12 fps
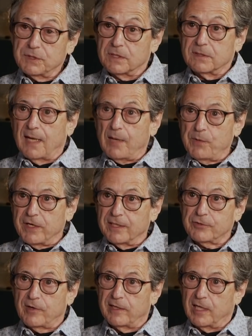a time when in
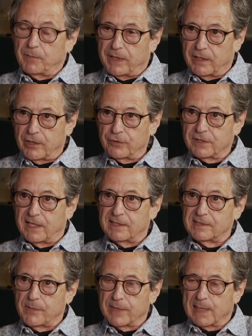Israel there'd been no
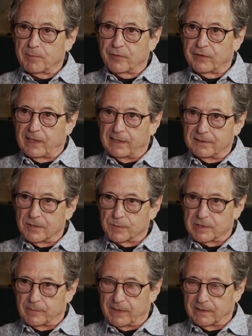deaths and the number of cases
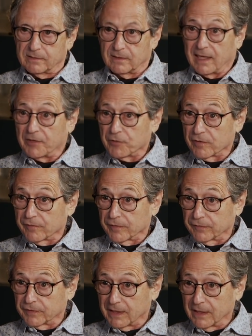was about
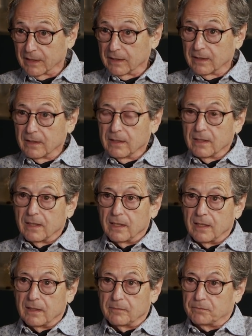150.
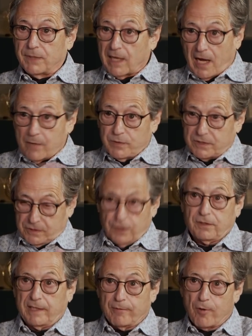But I was
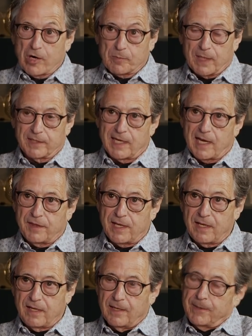certainly wrong about that. I think